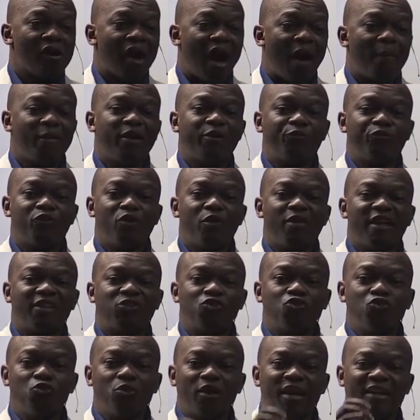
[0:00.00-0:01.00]
How many of you know
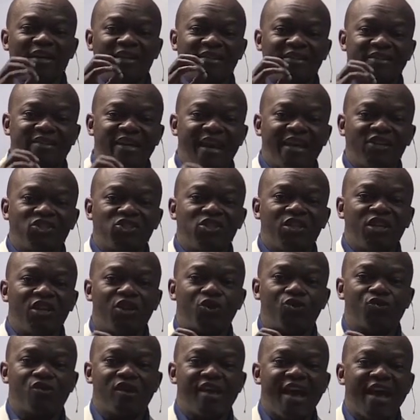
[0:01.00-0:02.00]
that you can intentionally
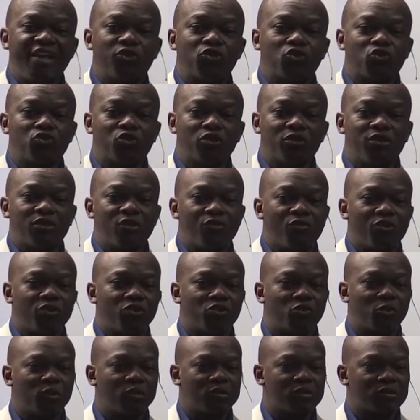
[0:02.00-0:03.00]
create certain
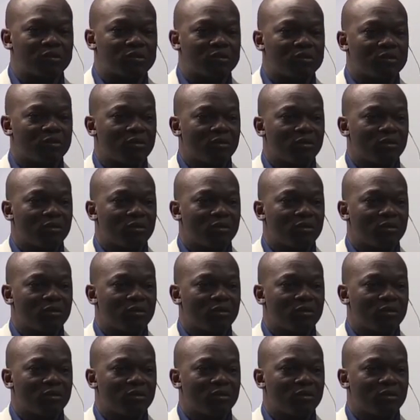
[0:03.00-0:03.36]
rituals?